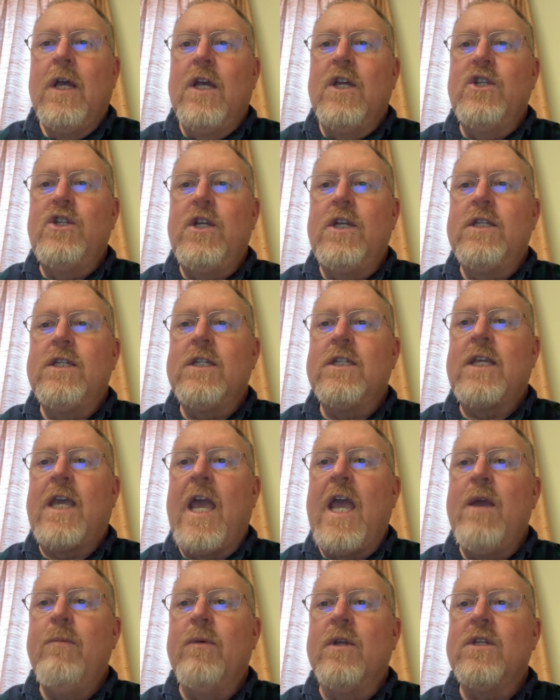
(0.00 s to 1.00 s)
Jesus
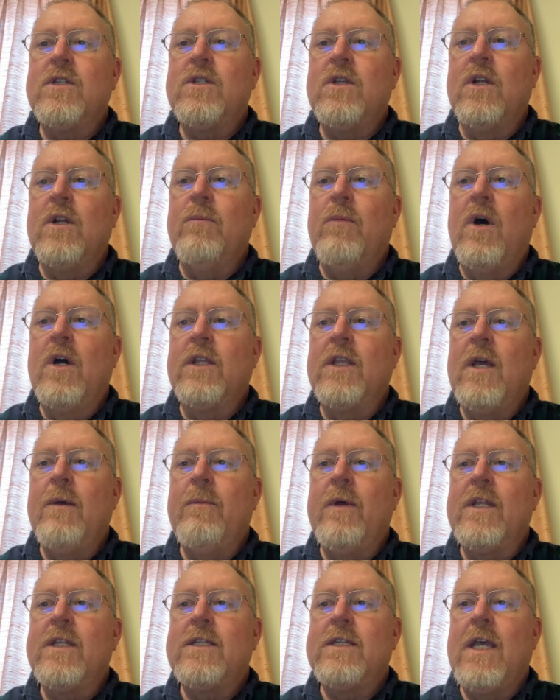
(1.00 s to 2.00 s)
came and stood among
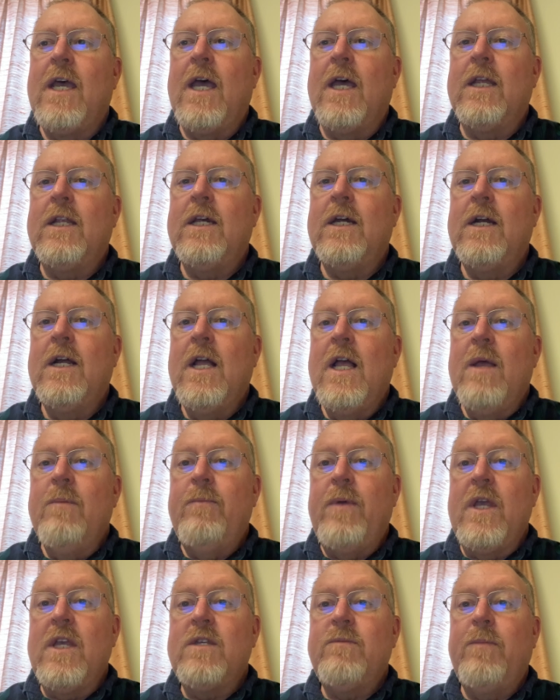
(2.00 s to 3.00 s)
them and said,
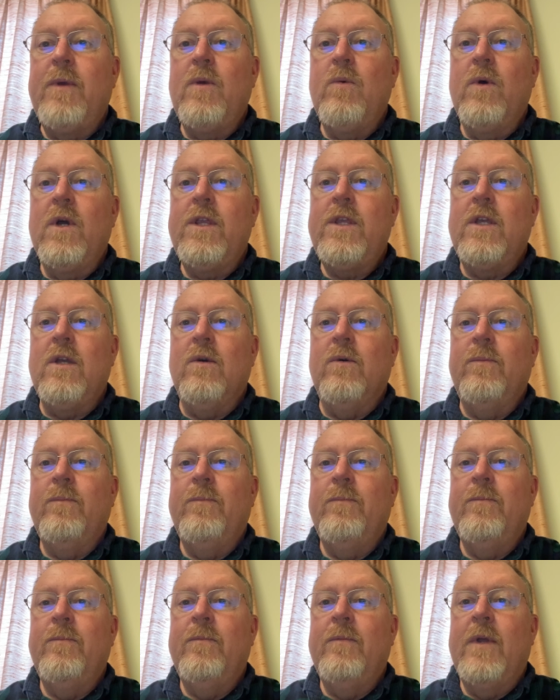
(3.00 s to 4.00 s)
Peace be with you.
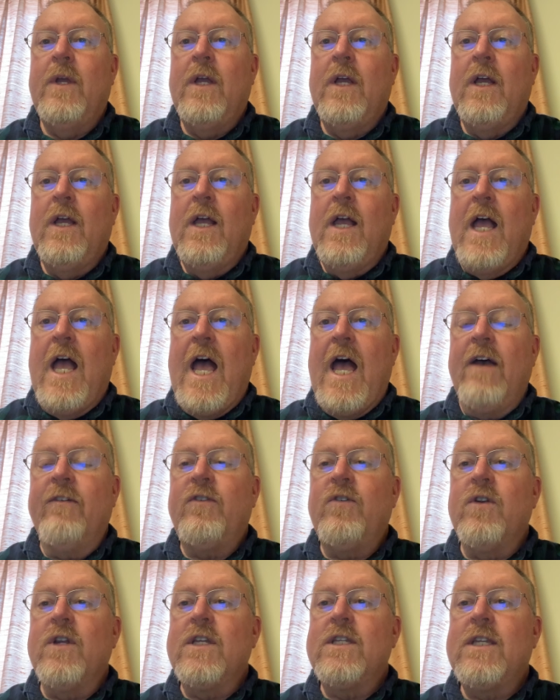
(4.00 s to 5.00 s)

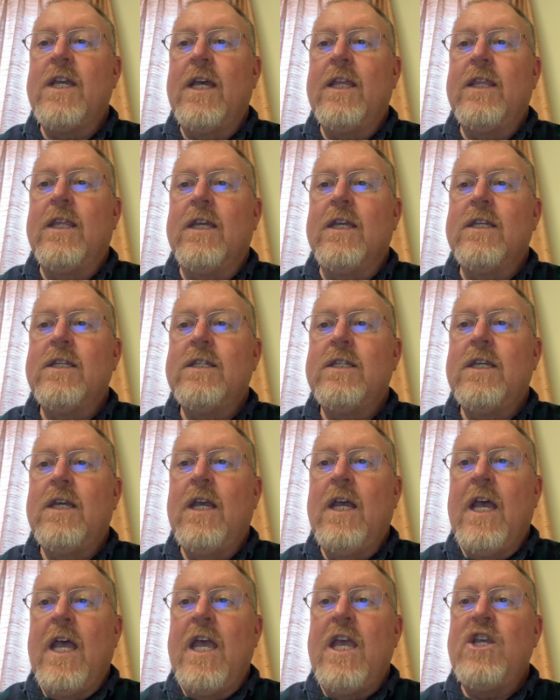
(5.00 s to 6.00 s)
After he said this,
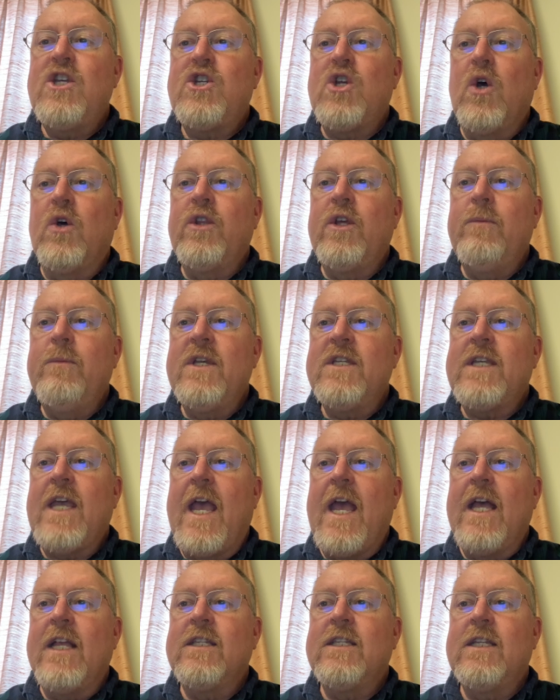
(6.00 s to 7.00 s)
he showed them his
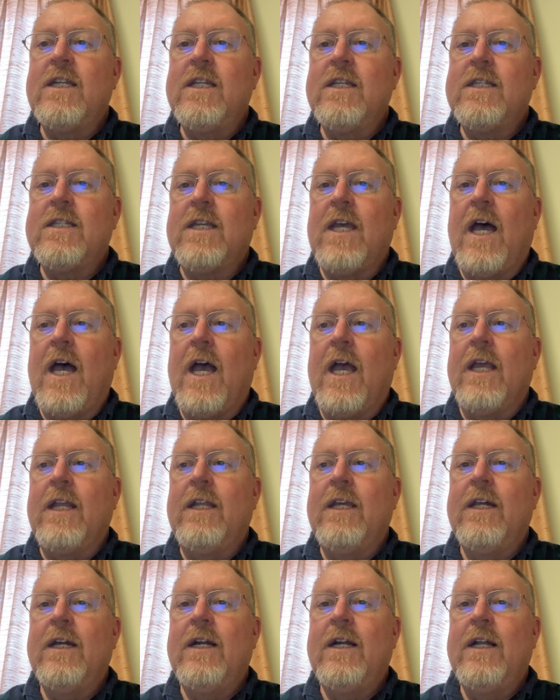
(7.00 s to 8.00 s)
hands and his
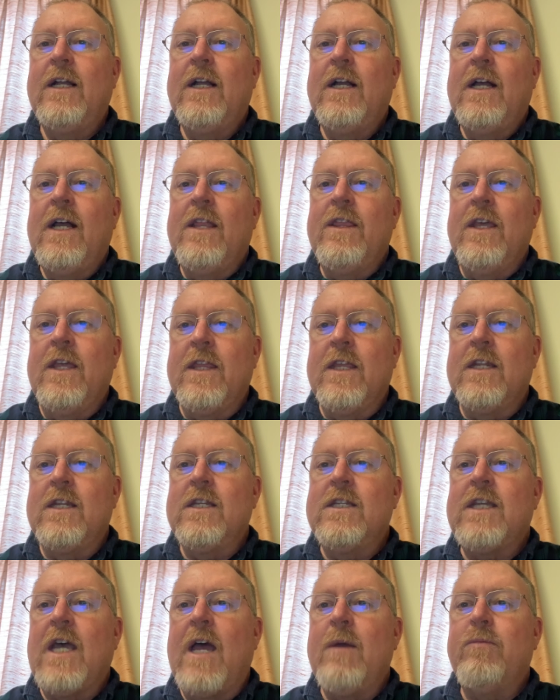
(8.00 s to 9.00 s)
side. Then the
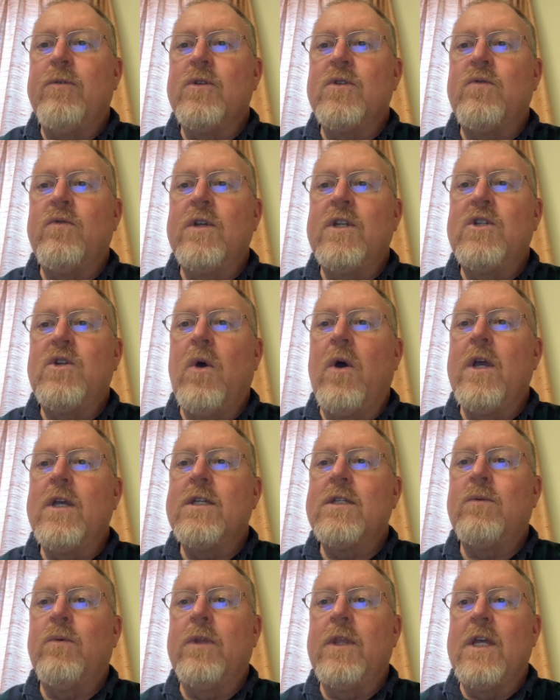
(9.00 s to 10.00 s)
disciples
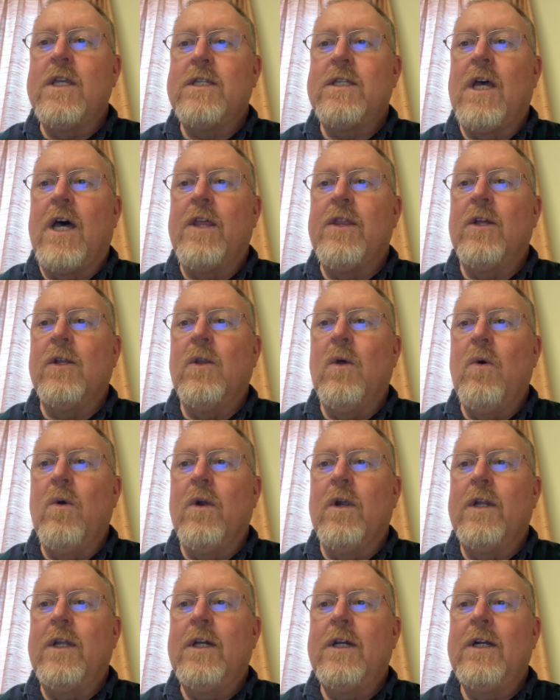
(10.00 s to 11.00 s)
rejoiced when they saw the
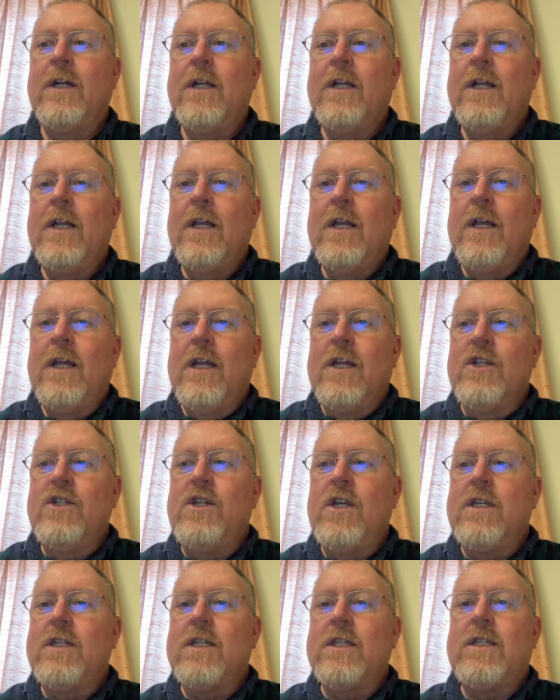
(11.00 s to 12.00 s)
Lord.
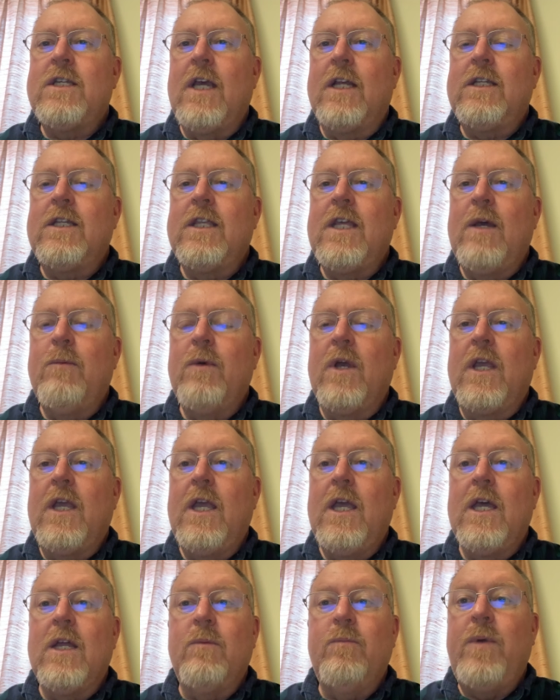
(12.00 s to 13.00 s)
Jesus said to them again,